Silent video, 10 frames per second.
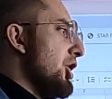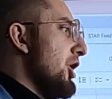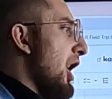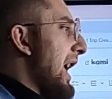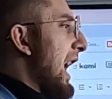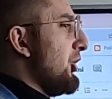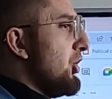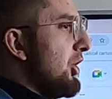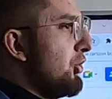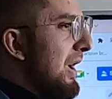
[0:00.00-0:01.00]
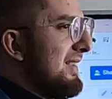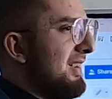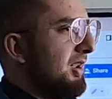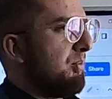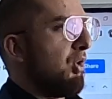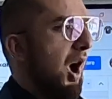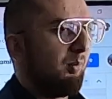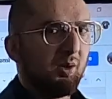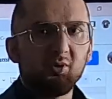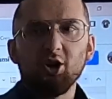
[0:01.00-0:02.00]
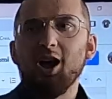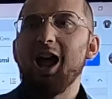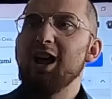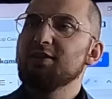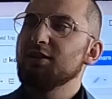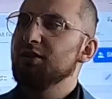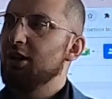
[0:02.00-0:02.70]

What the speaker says: you're not actually addressing the problem. You're not answering